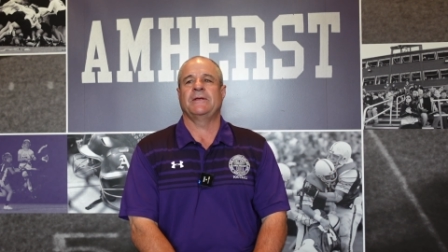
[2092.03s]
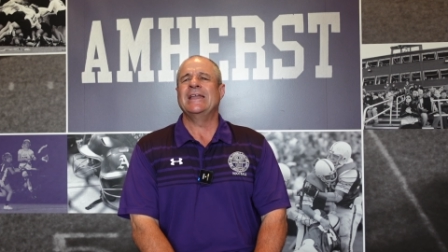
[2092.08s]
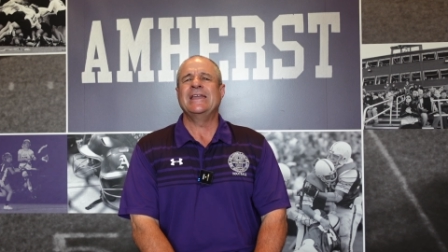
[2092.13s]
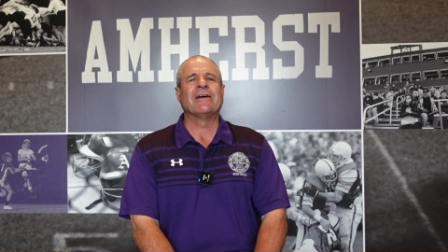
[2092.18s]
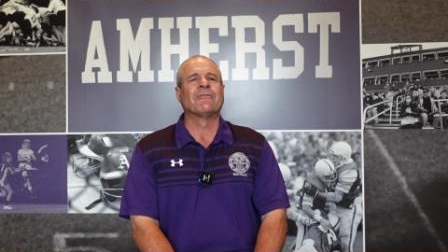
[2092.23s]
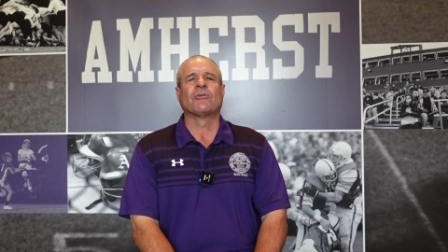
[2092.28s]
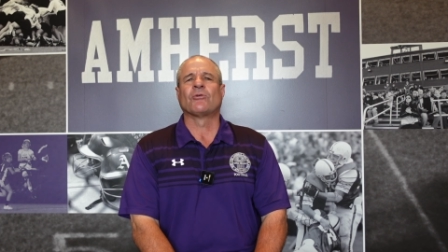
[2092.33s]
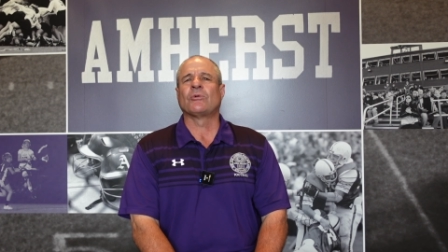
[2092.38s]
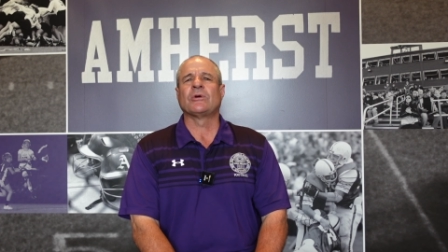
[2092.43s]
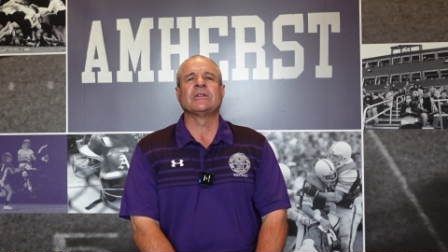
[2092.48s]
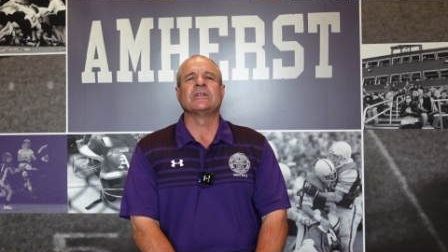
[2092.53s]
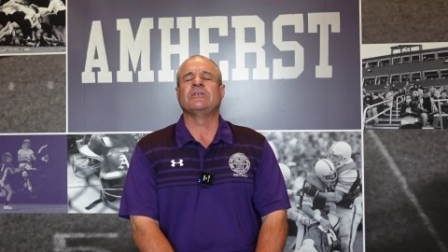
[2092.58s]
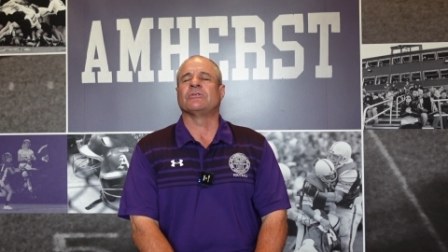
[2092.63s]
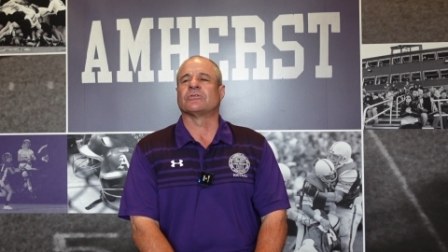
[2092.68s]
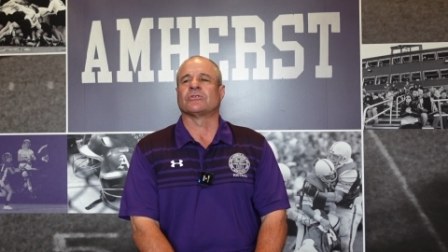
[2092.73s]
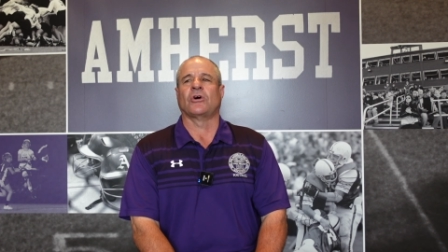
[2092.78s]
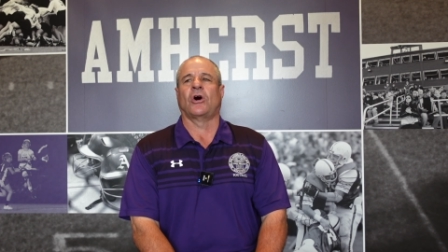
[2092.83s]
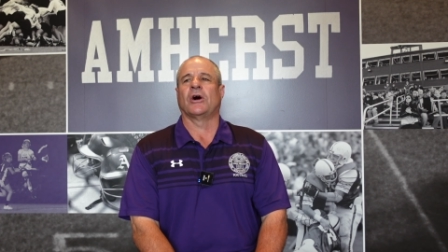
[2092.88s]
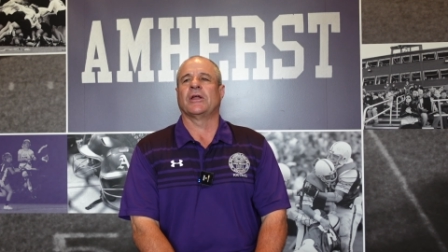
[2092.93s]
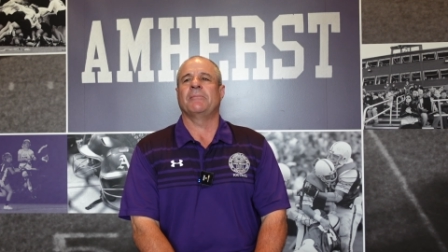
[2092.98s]
I never really
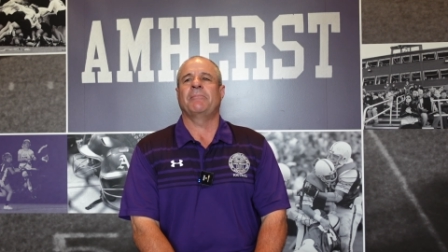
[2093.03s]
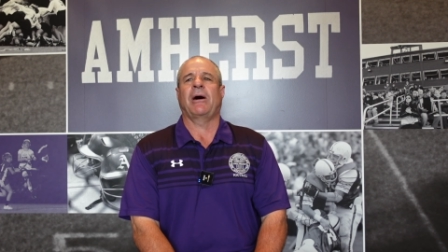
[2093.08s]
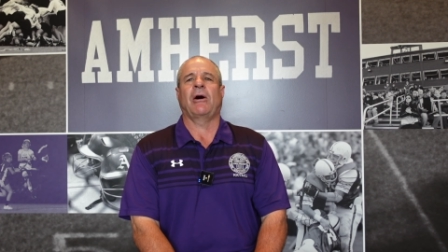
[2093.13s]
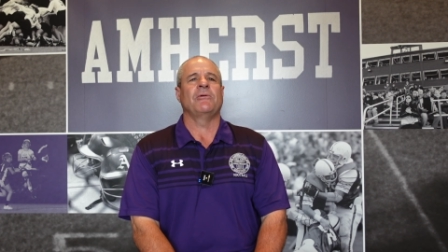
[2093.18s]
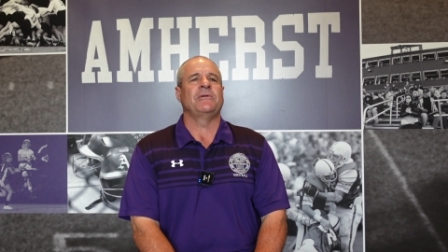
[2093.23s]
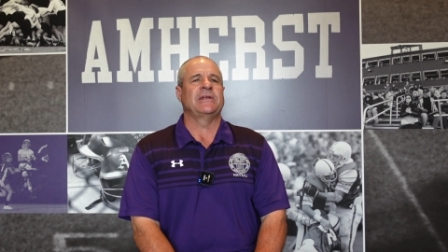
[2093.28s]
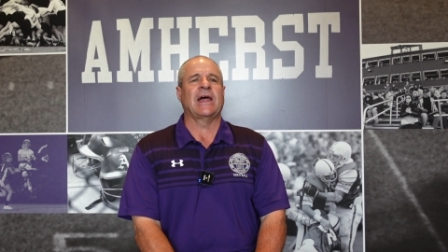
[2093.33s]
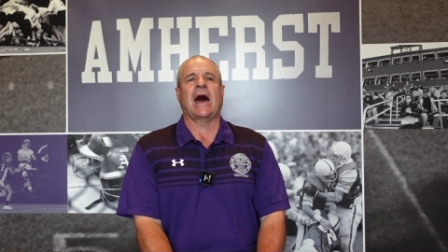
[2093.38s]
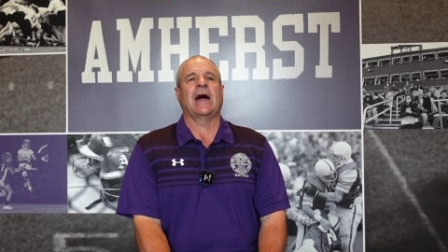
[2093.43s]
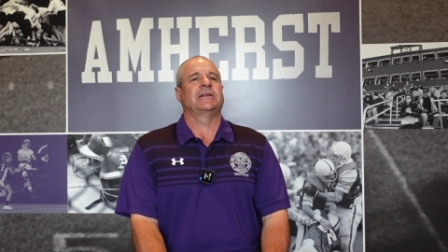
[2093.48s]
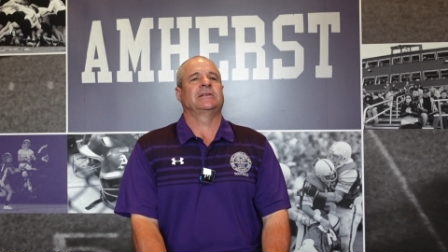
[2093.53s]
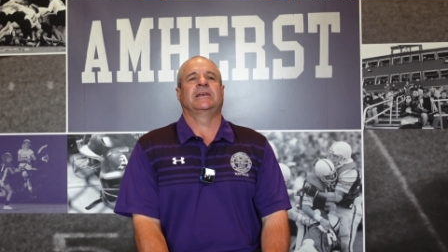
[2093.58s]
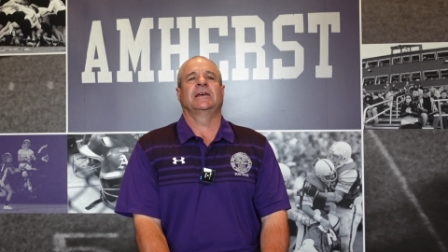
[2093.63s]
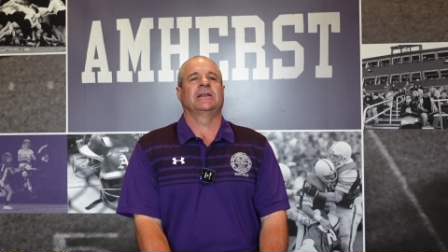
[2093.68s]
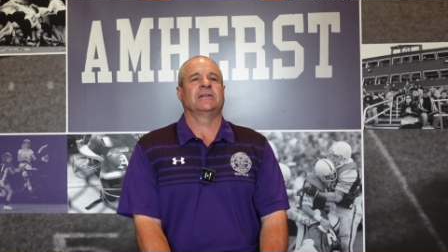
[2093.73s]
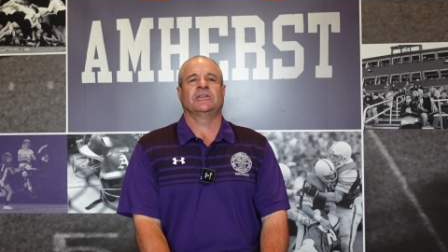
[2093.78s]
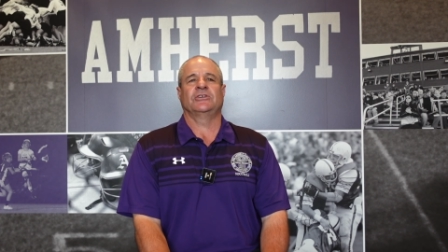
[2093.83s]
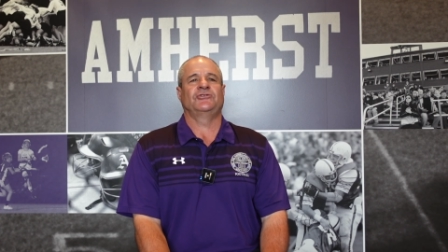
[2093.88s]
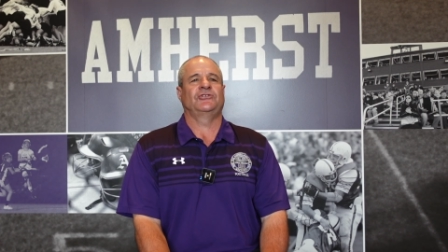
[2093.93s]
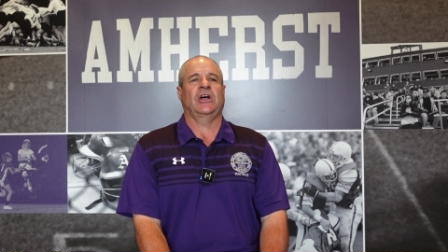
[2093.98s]
thought about not
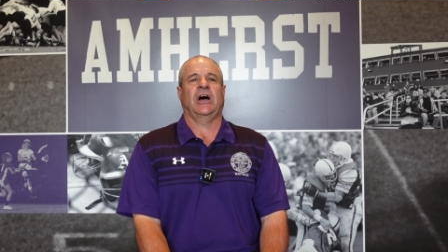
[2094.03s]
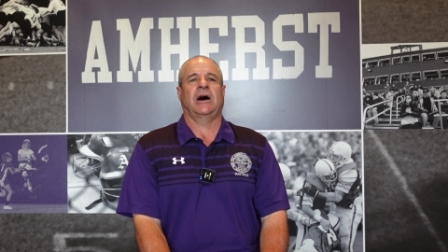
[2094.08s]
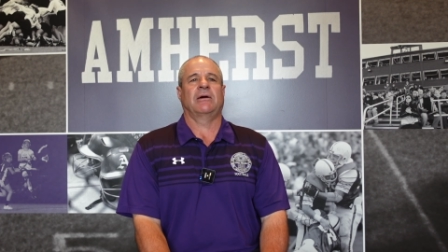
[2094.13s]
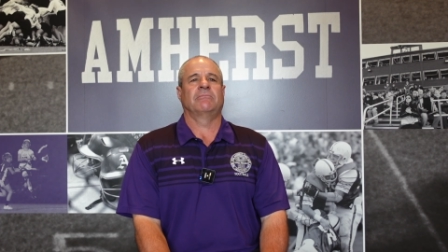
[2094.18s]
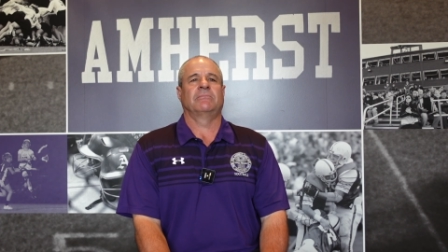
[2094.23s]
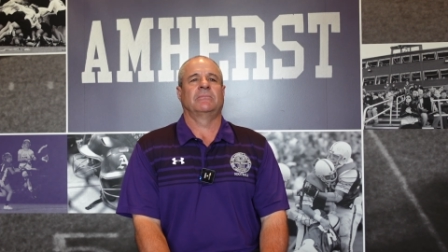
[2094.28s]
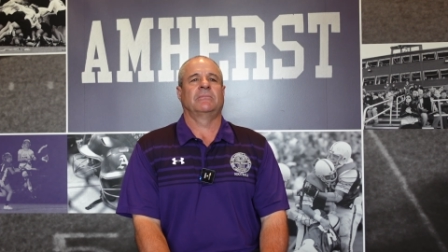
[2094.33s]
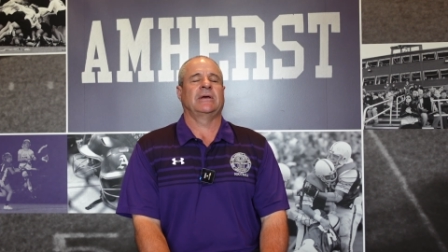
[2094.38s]
getting the job.